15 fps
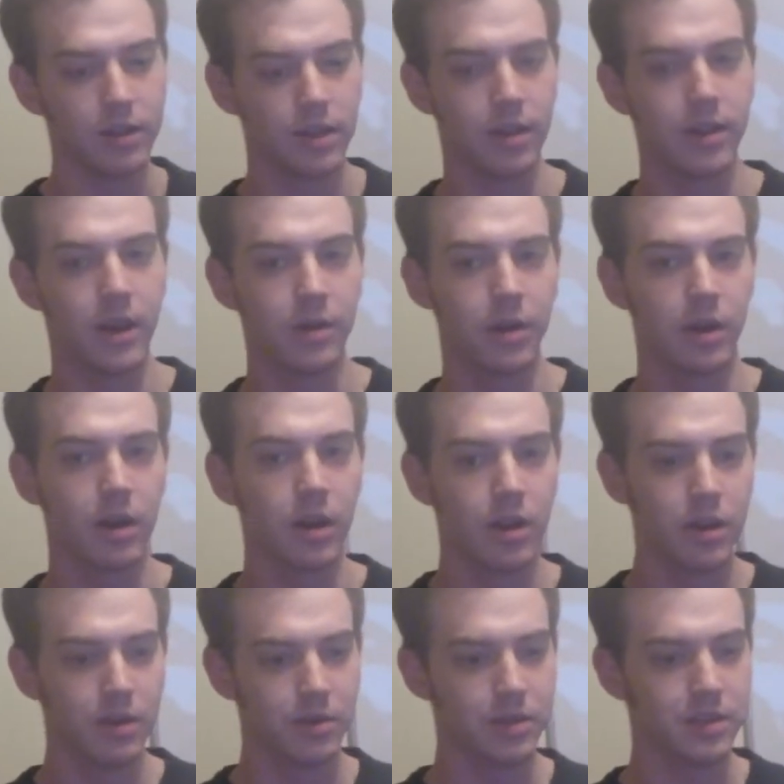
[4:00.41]
into the network,
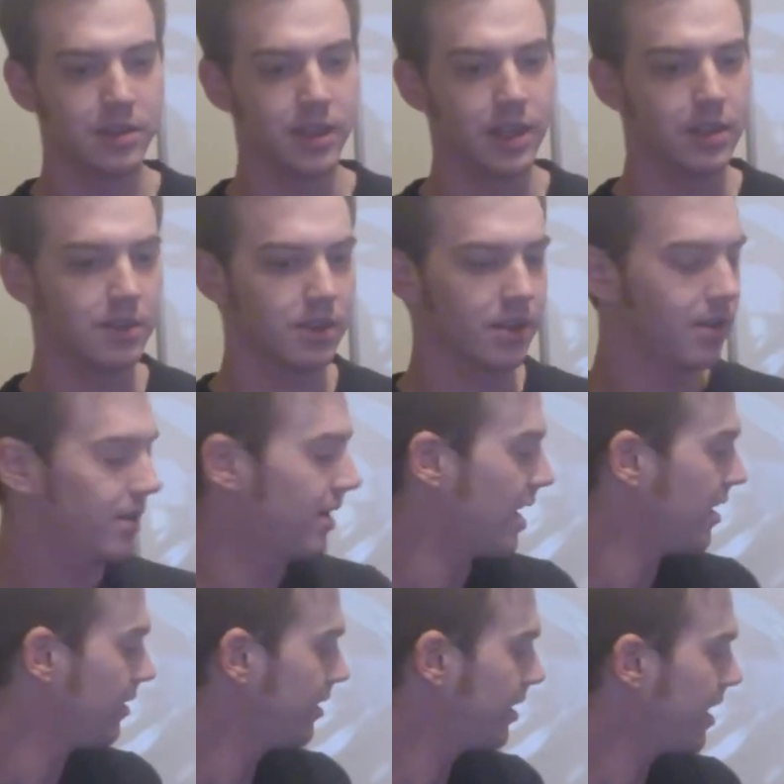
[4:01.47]
which is nice. So
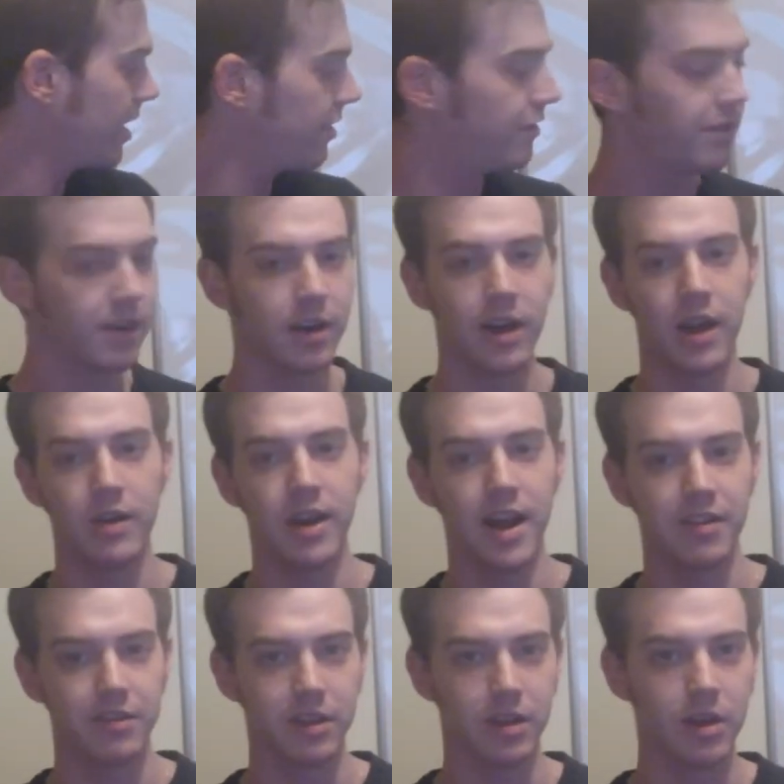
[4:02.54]
I kind of figured I would
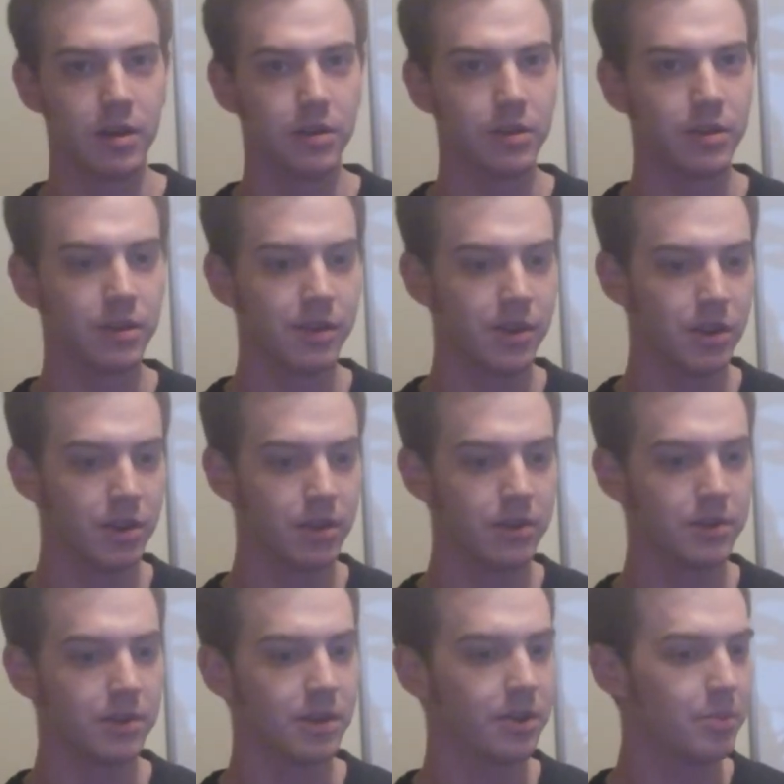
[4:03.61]
have to go and
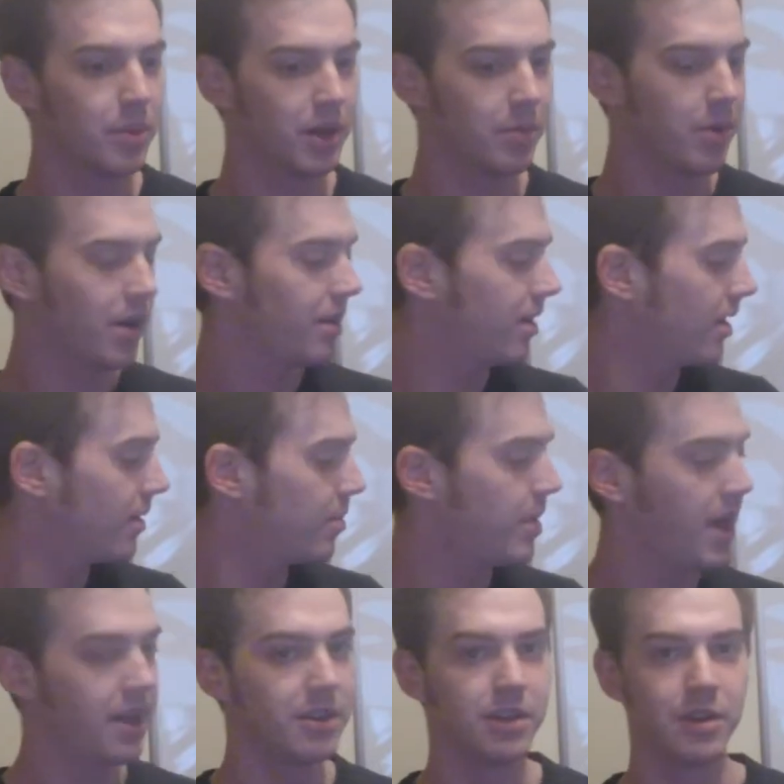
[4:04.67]
use a big button on the
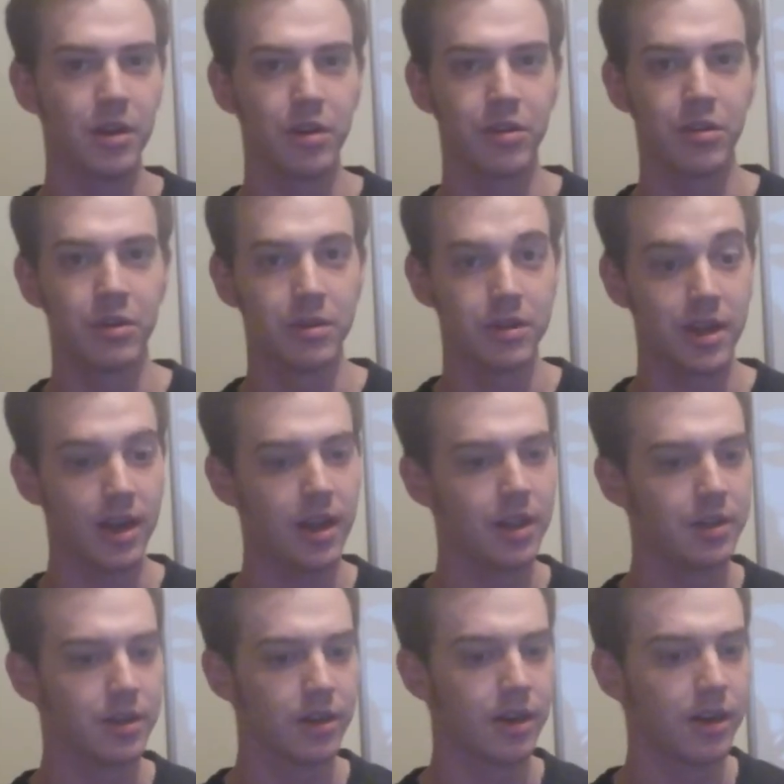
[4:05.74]
pad to go through and try to
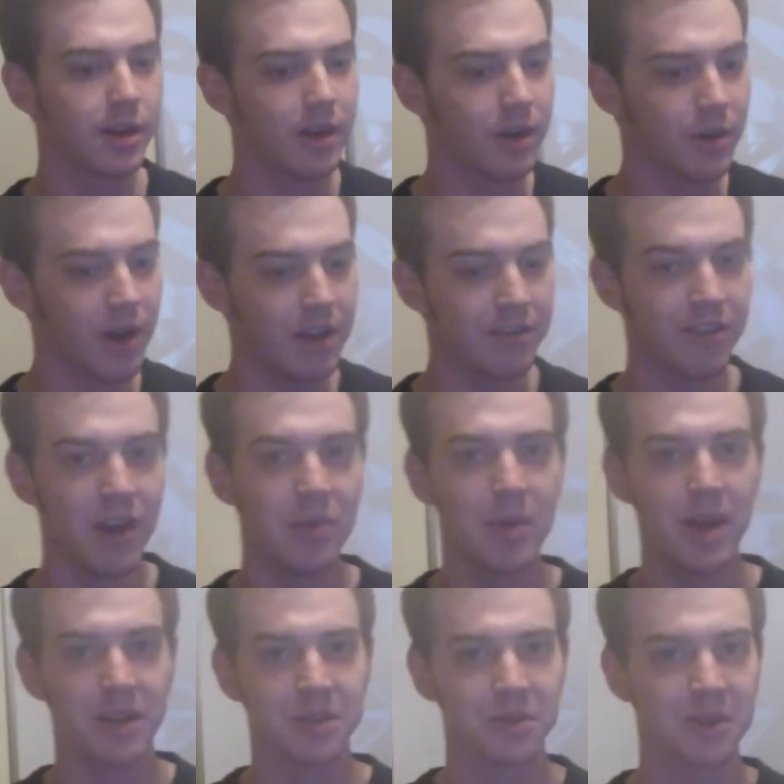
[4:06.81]
enter a Wi-Fi
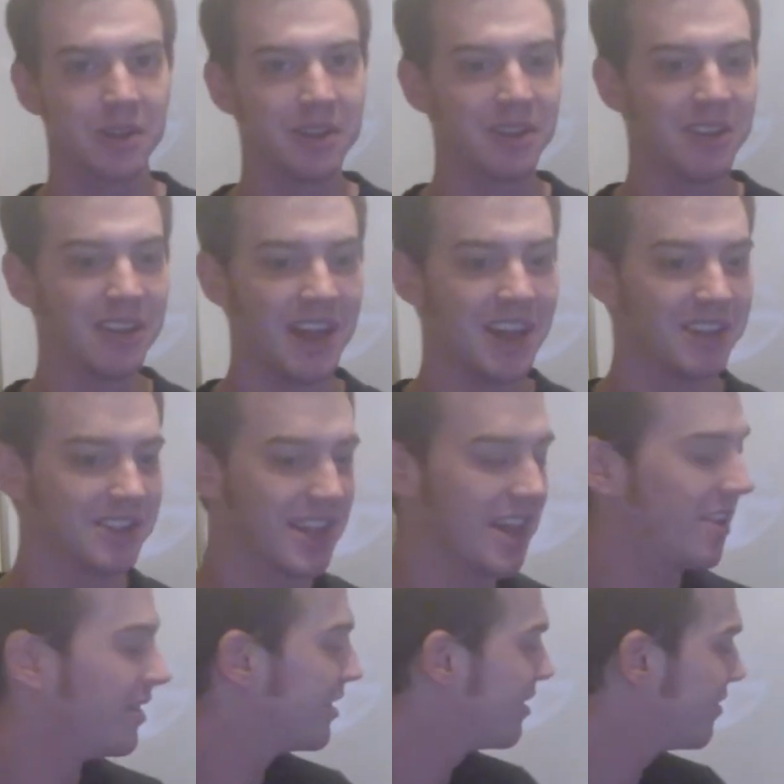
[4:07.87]
password into that
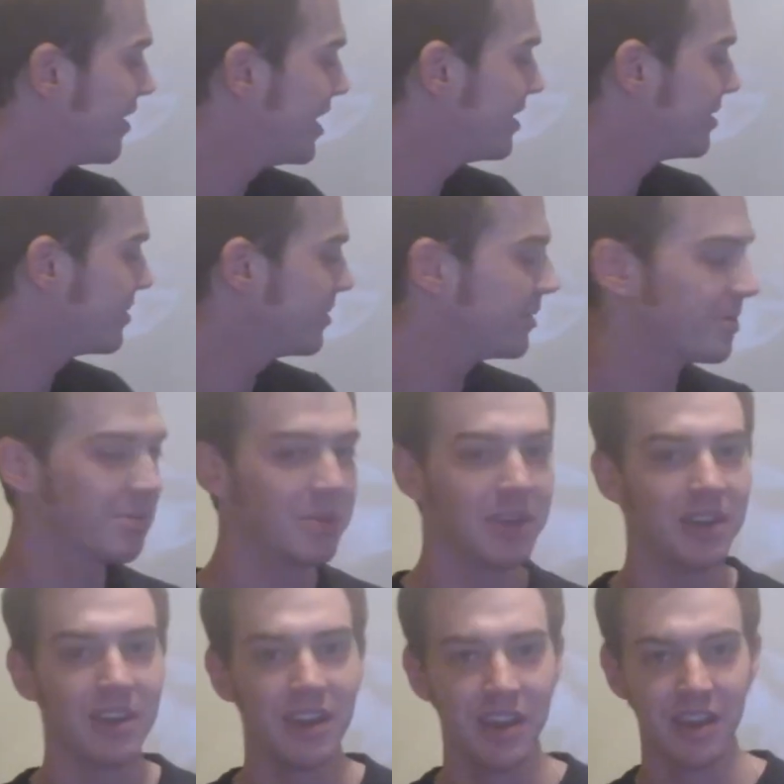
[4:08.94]
scale interface, which would be